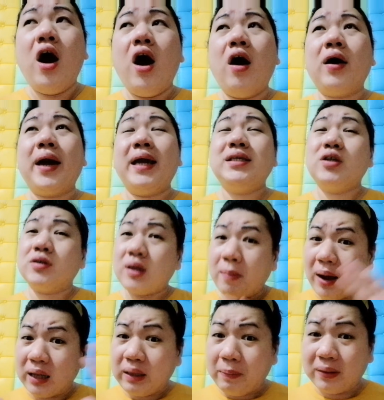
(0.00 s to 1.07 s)
Okay, so sa
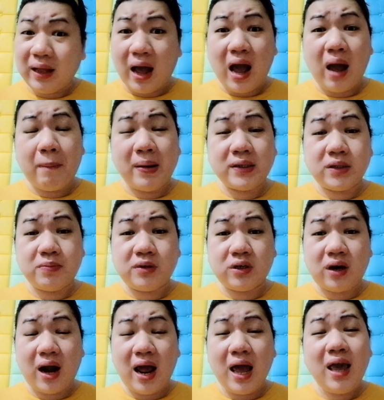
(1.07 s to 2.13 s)
mga di pa
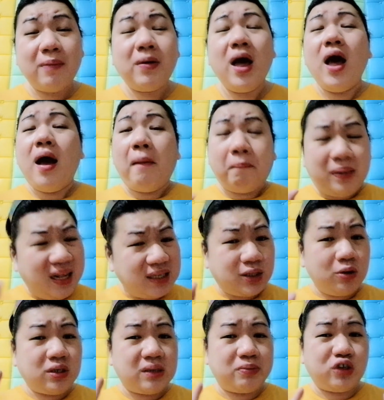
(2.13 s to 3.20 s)
nakakapag-subscribe, please
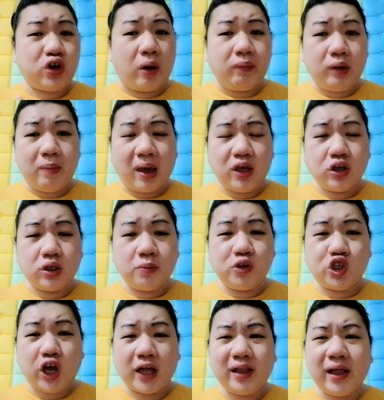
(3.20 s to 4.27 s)
do subscribe to my YouTube
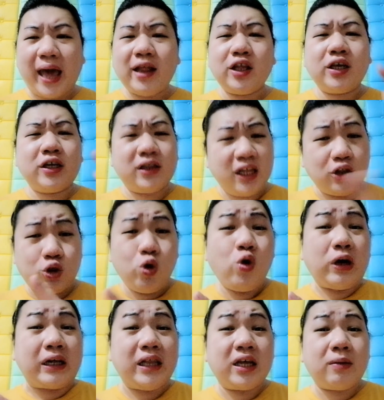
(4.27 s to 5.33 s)
channel and please
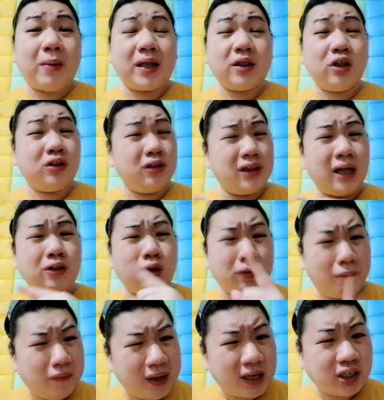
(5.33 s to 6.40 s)
do click my the
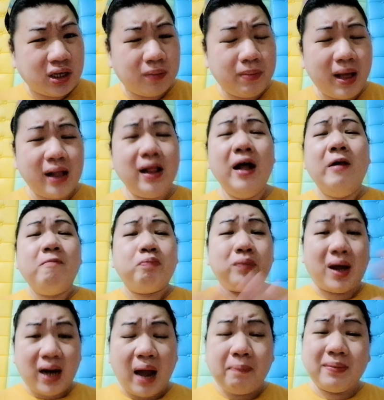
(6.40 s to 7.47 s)
notification bell
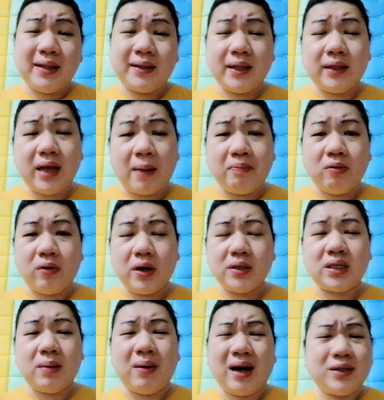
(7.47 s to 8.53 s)
para updated nga po kayo
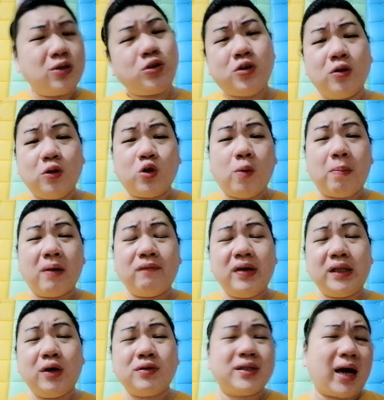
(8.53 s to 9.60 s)
sa mga susunod ko pang
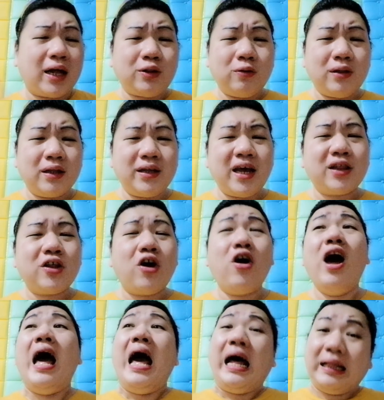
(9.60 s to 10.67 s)
videos na katulad nito
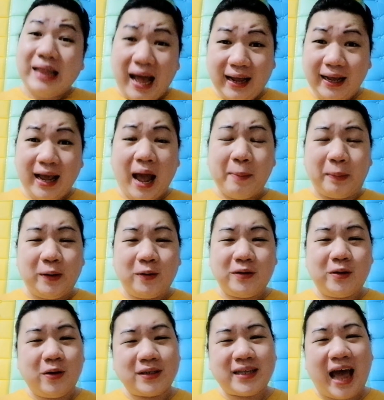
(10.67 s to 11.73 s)
na i-upload
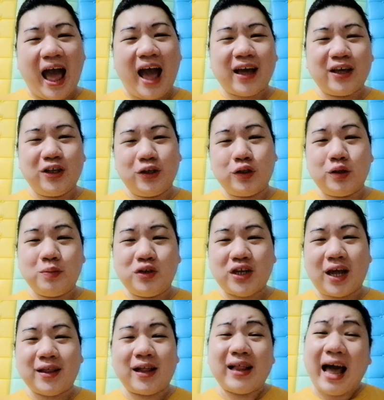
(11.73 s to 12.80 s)
ko sa aking YouTube
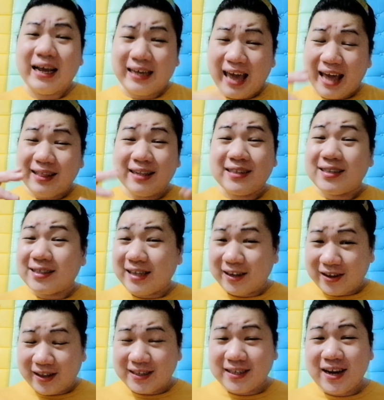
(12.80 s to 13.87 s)
channel. Again, this is
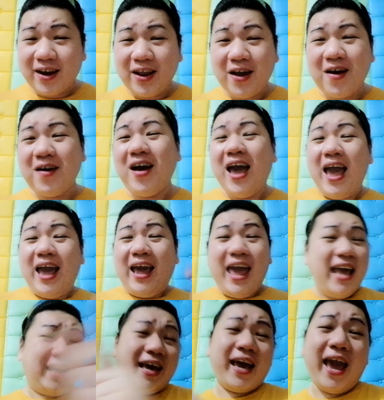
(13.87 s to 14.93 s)
Lincoln Estrello,
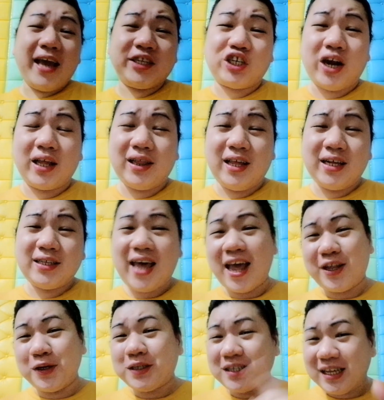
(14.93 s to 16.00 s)
aka Trendlings
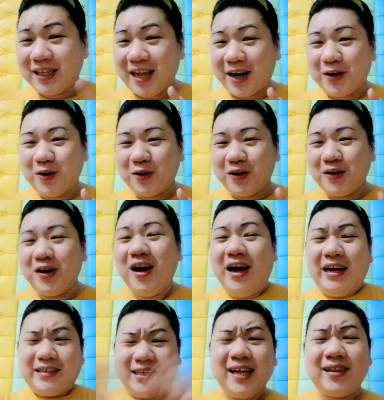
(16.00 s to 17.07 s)
and your skincare guru.
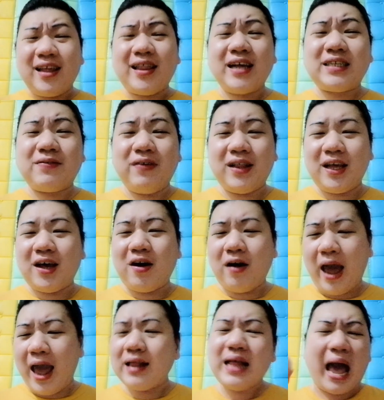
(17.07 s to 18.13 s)
Till the next video,
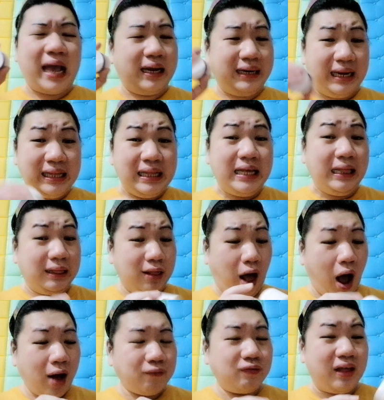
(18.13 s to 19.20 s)
and I really
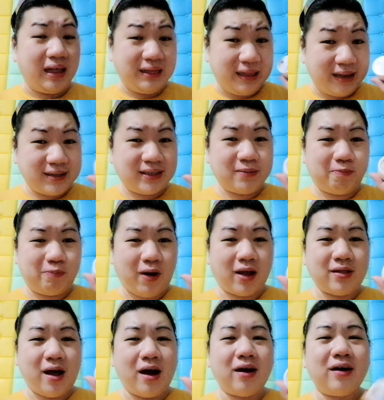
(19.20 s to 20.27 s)
love this
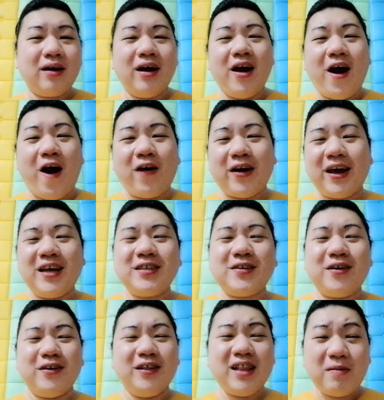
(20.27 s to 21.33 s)
product. Okay,
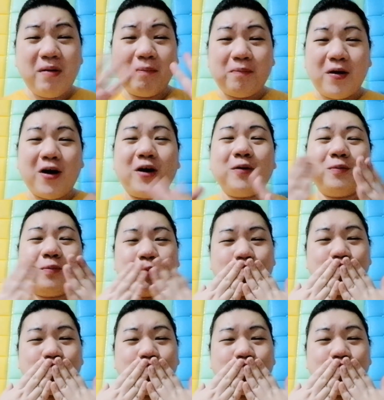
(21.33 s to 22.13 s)
so, yun naman po.